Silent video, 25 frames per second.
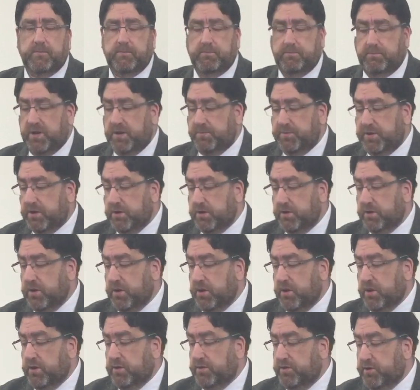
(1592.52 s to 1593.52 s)
Maybe you're
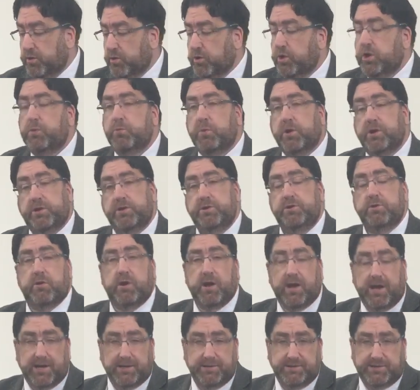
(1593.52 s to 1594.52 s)
the only one in your
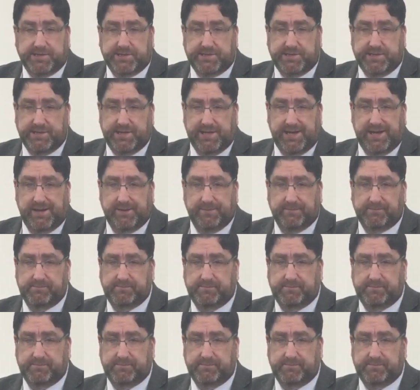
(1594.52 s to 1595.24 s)
house today.